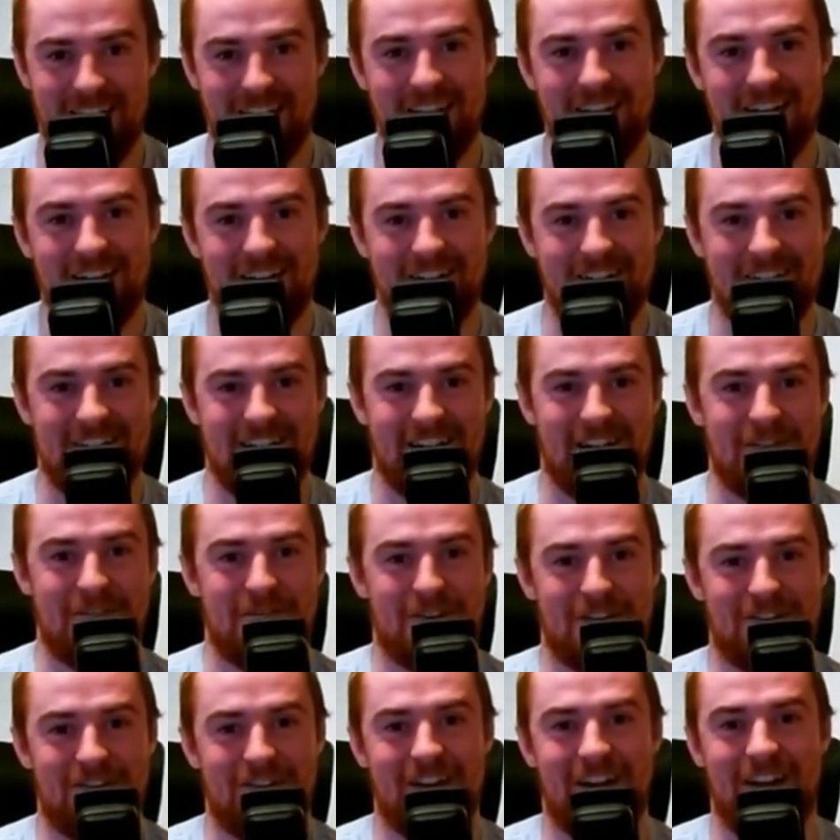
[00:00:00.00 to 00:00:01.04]
until I
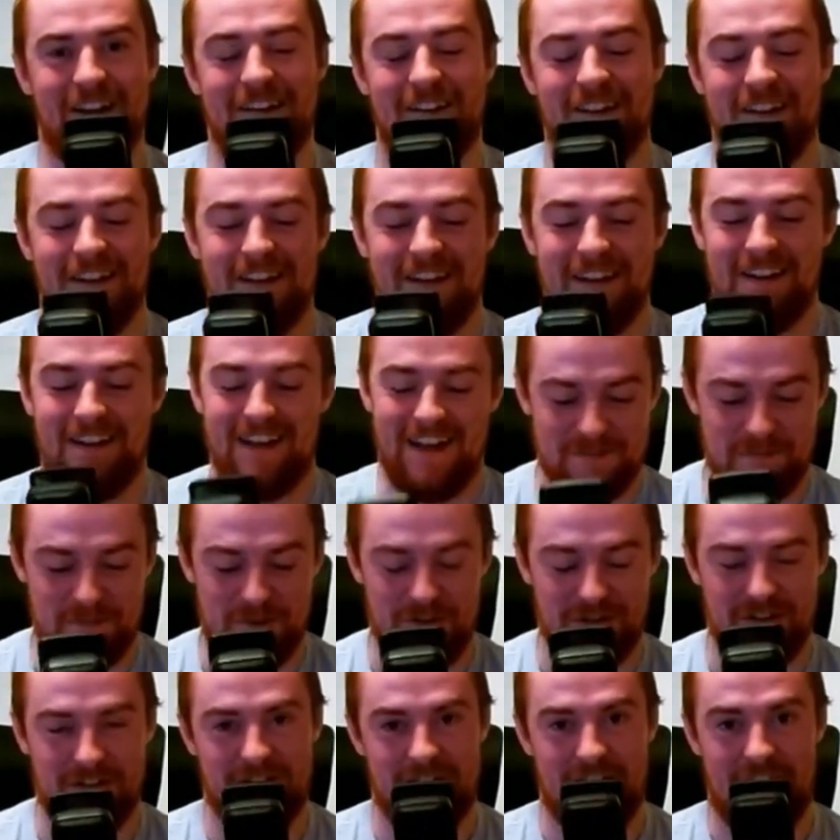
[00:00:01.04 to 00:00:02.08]
figure it out.
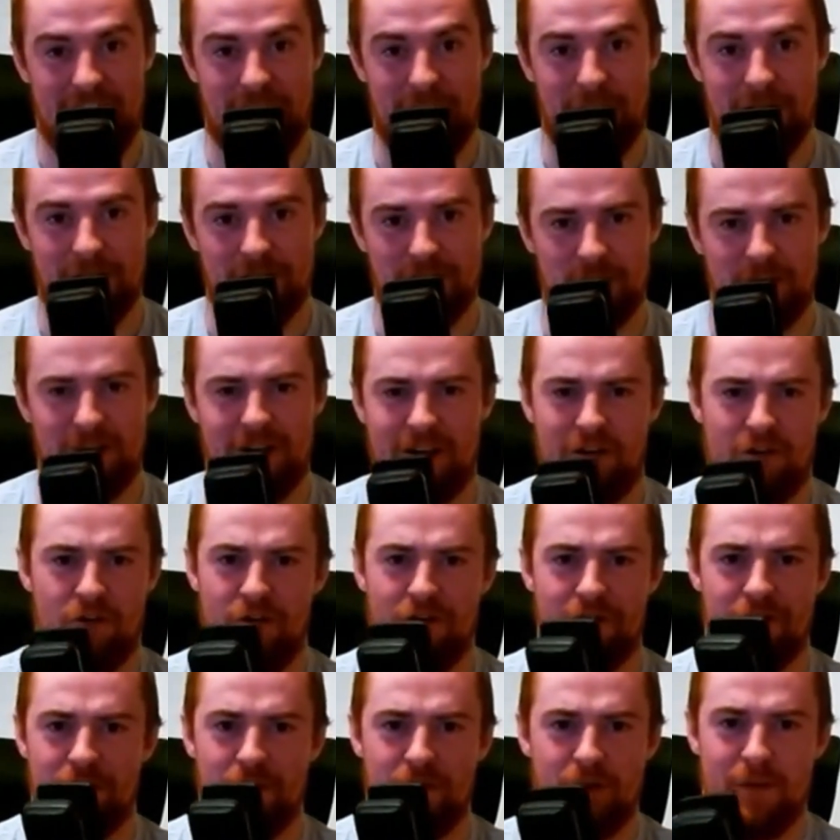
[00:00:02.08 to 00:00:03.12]
But anyway, don't ignore
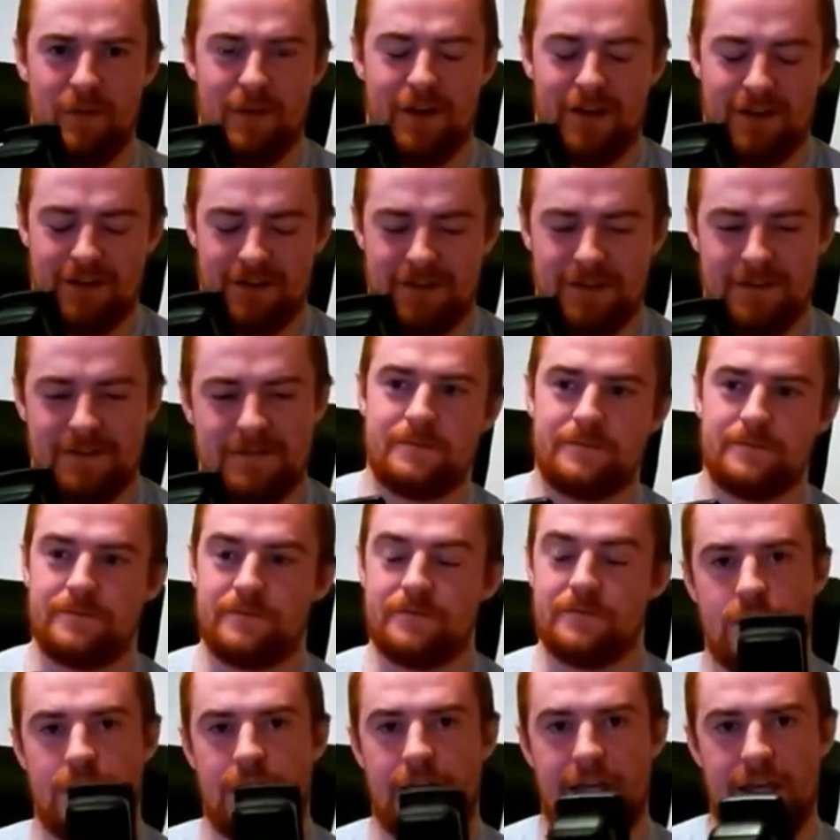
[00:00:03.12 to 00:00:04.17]
it. Don't worry about it
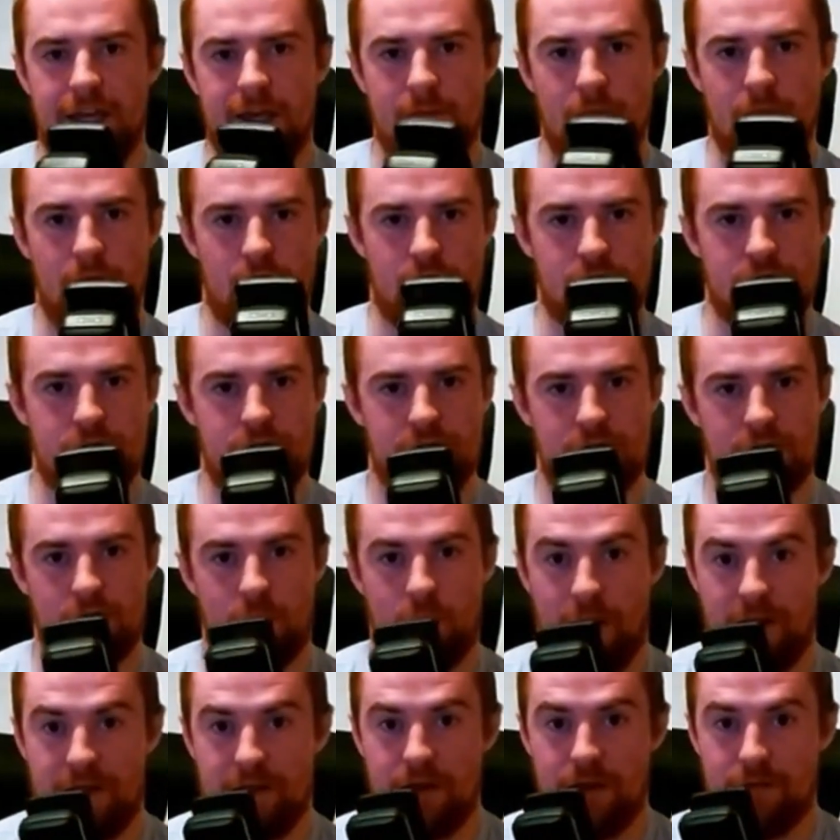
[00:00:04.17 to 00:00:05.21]
the game looks
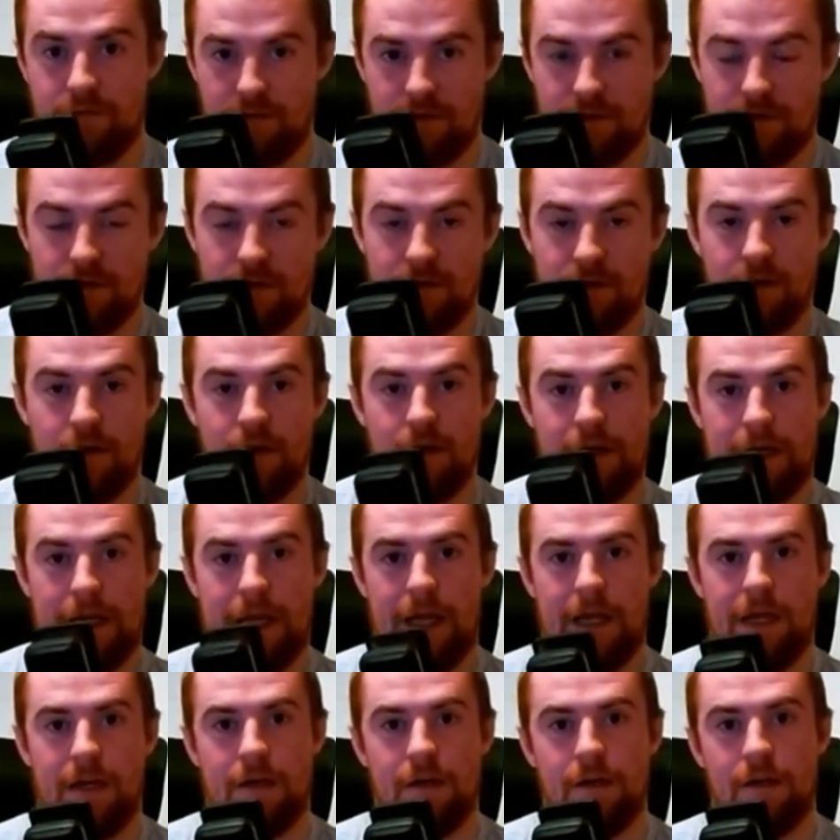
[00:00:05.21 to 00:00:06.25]
quite different
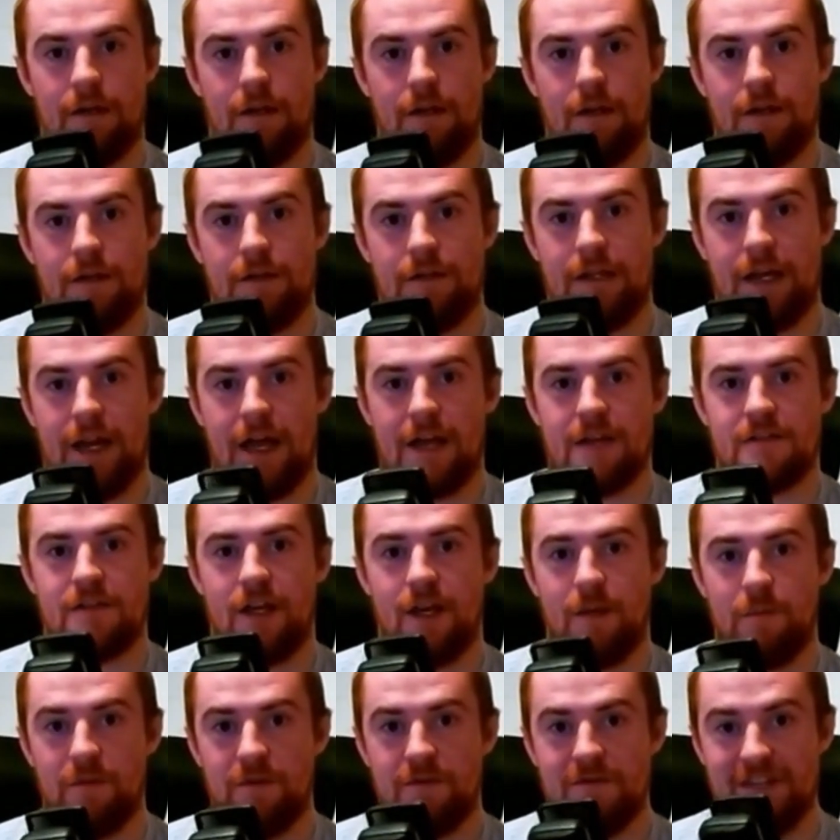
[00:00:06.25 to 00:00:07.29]
than the last
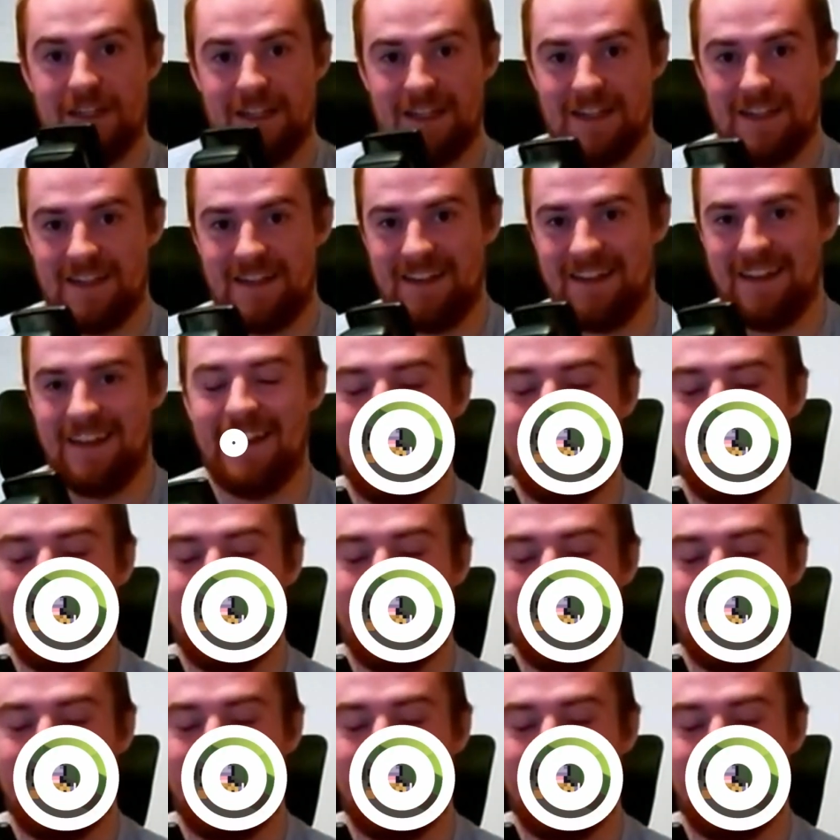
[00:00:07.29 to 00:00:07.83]
time you've seen it.